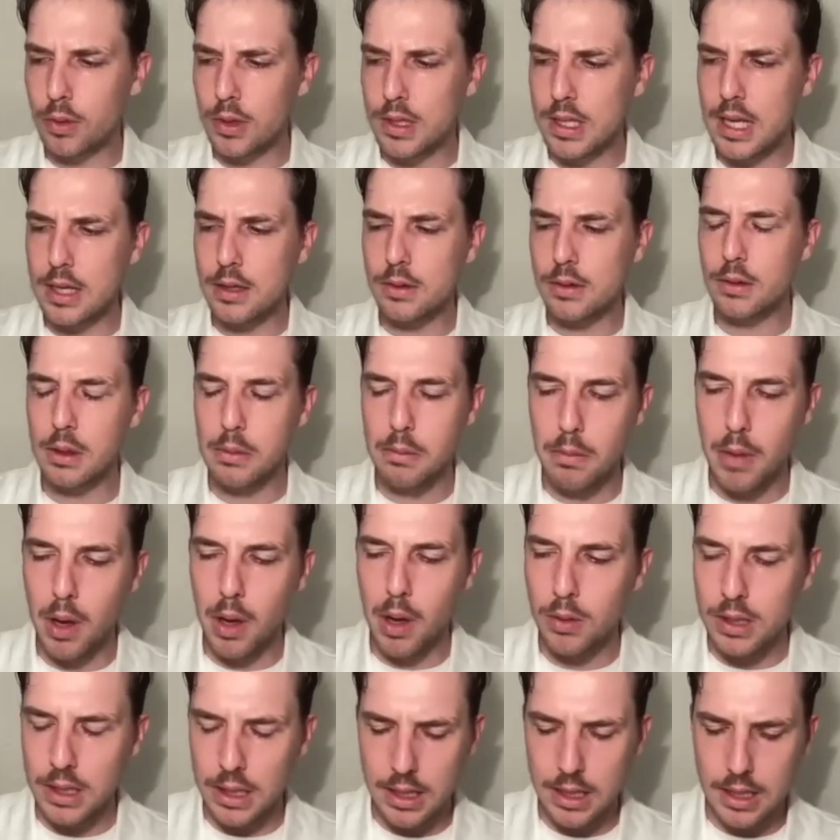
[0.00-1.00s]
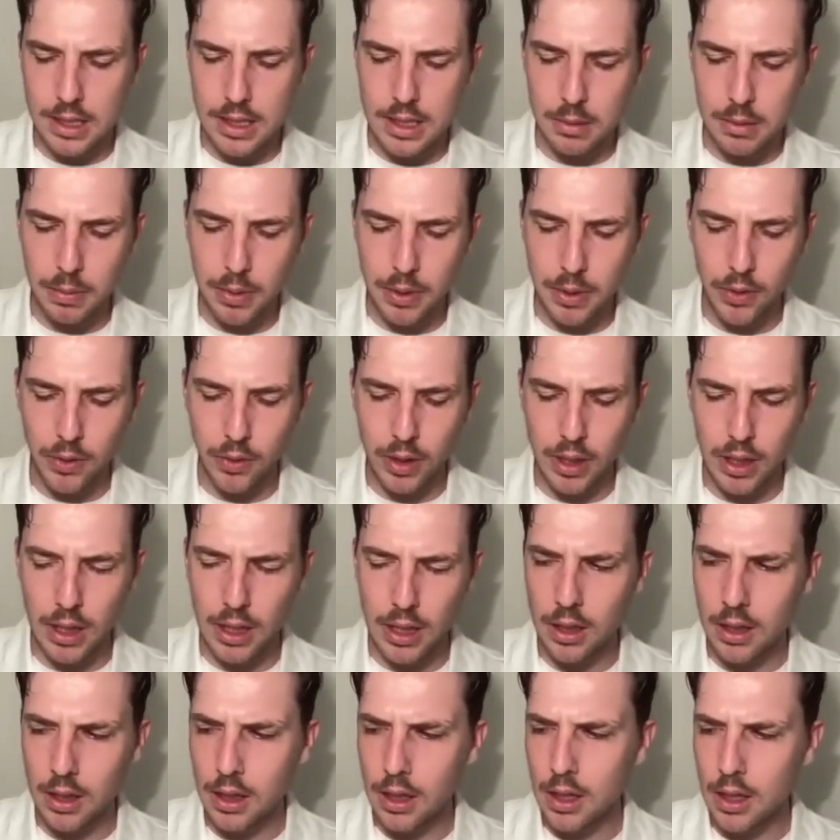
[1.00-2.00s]
sounds really
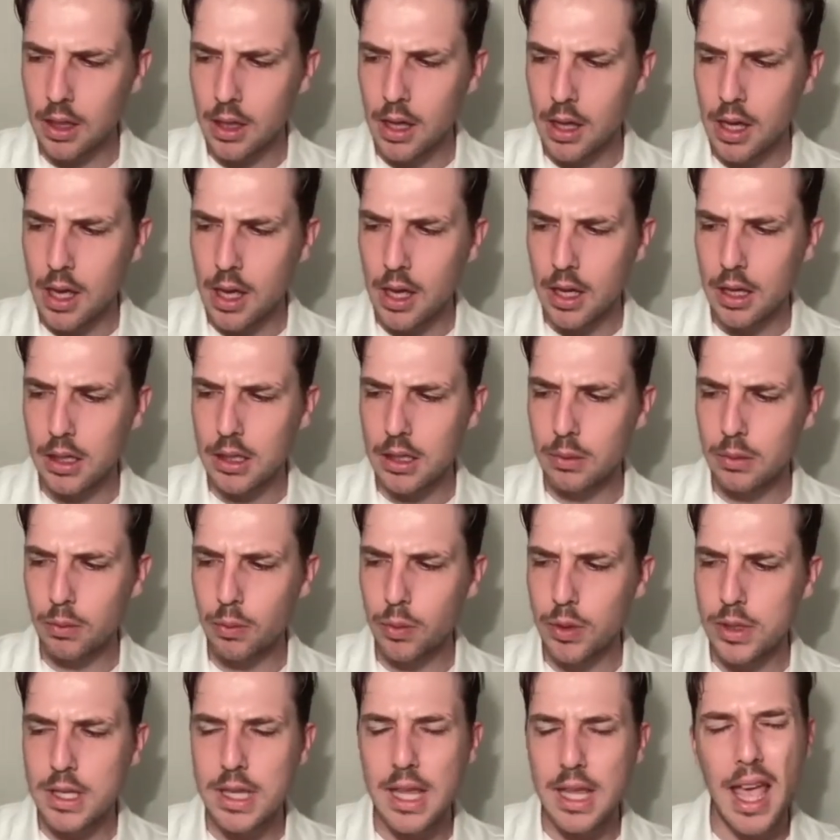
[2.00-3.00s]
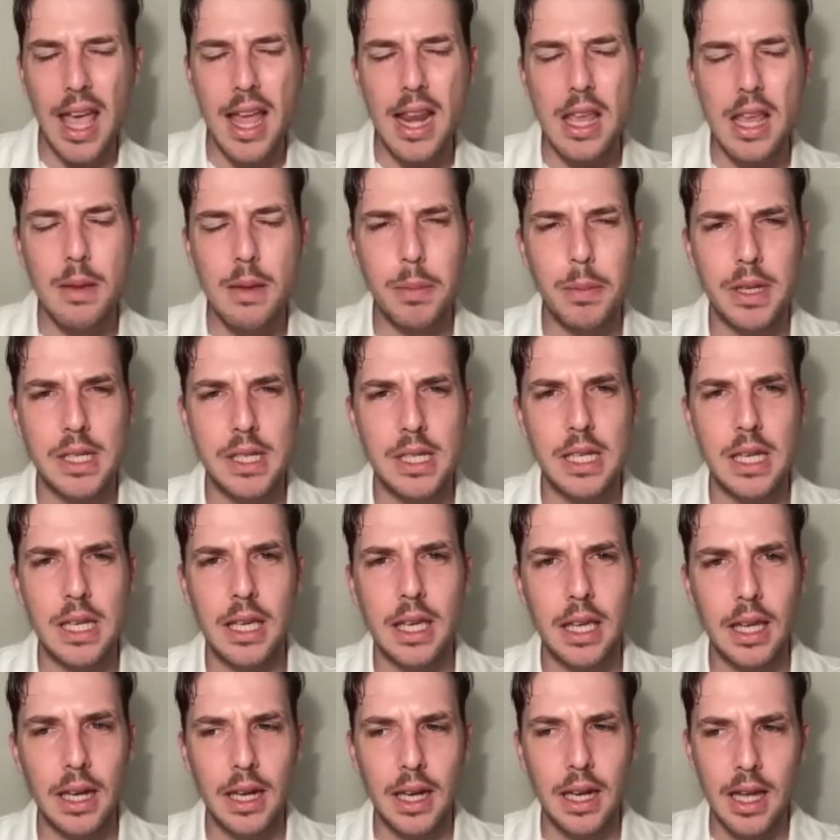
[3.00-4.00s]
multidisciplinary. Was there any
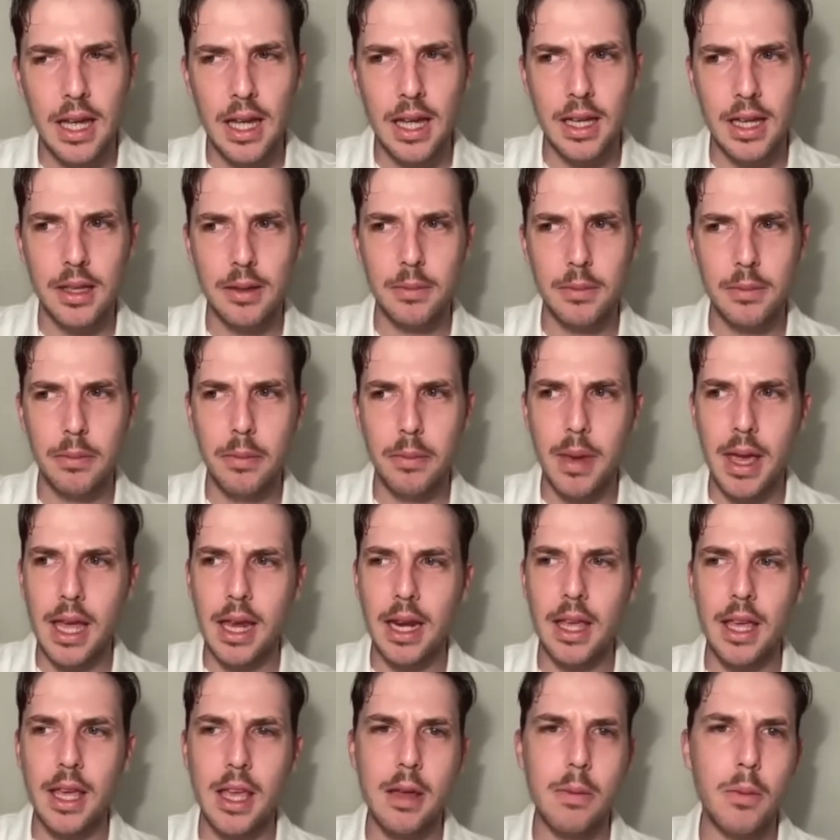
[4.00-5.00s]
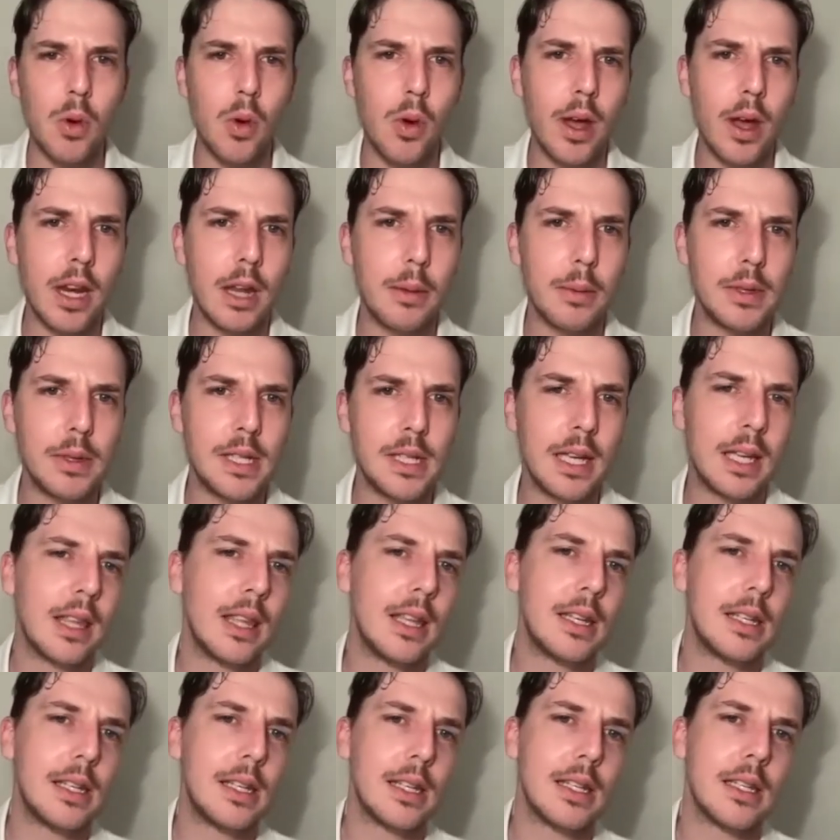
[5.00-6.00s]
particular medium or any
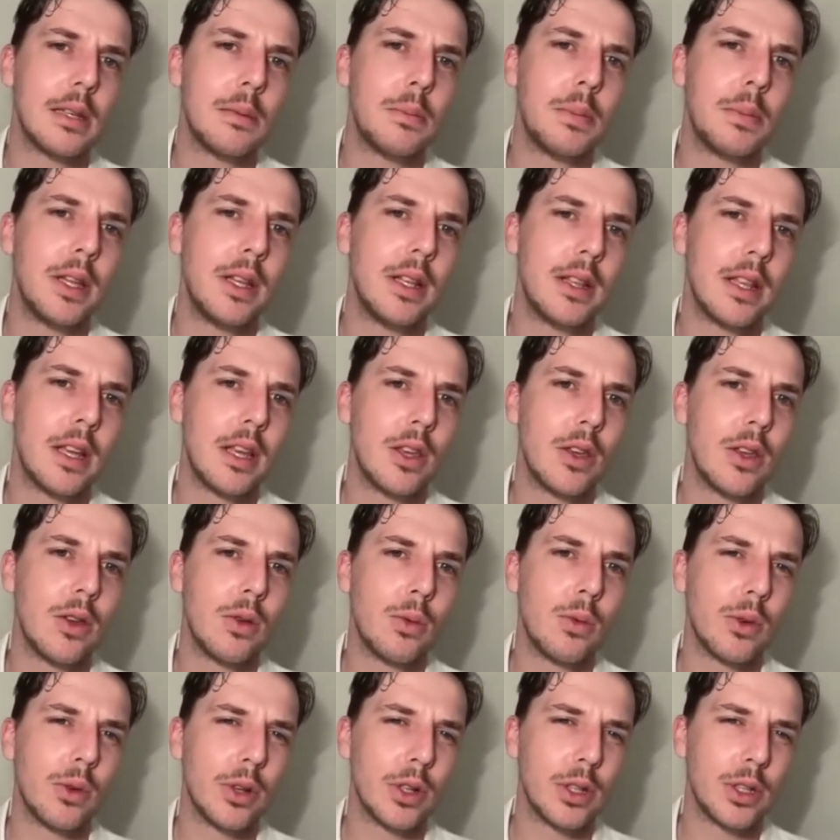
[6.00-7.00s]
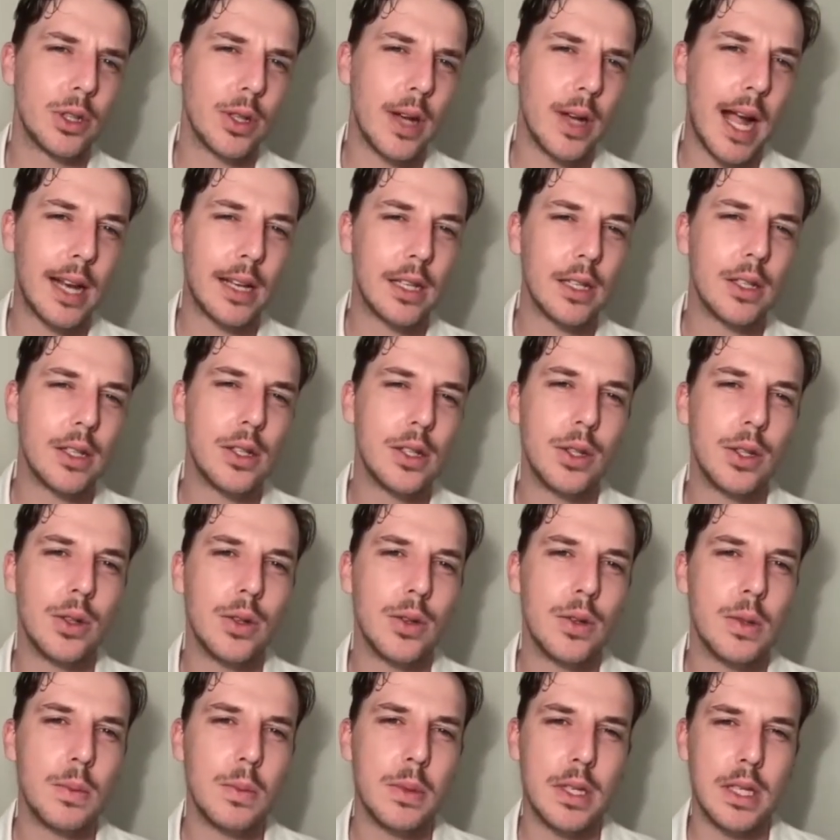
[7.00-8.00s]
particular discipline that you were attracted
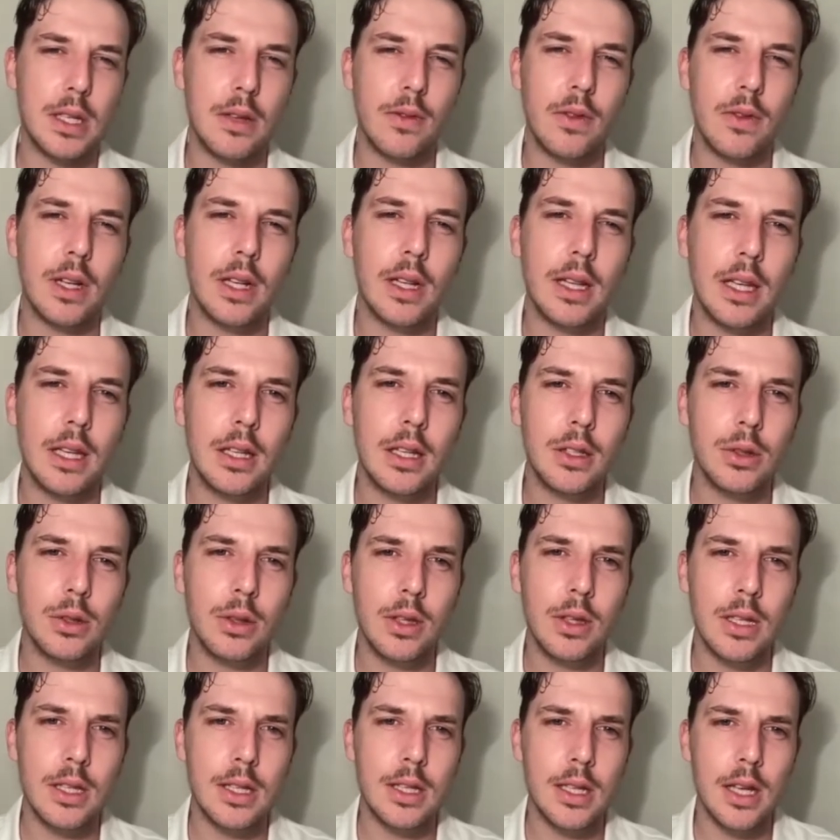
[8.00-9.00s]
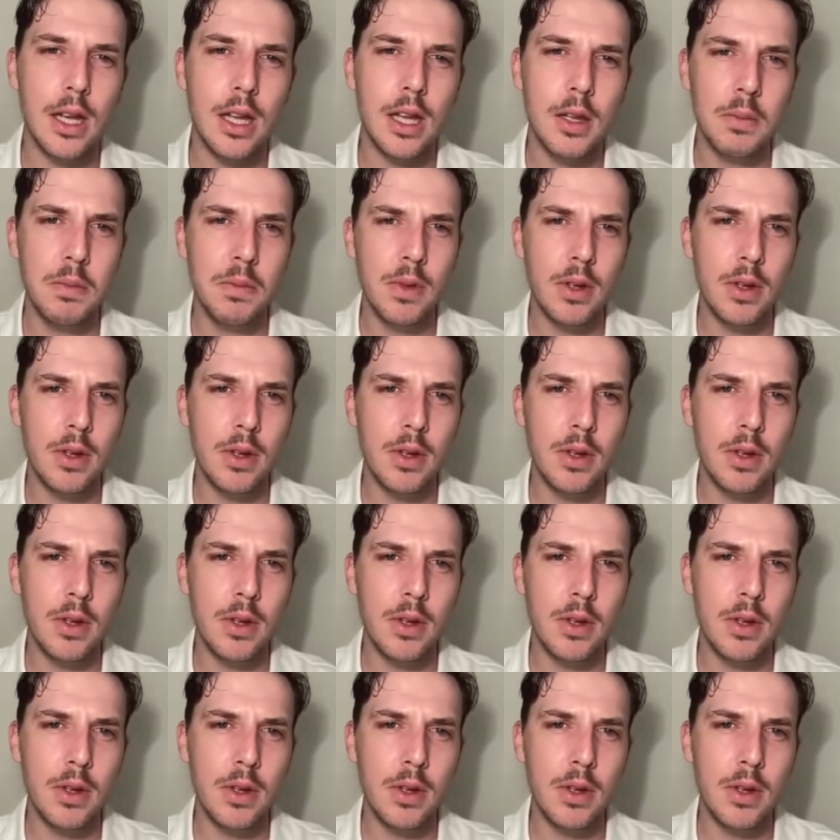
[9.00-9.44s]
to specifically during this time?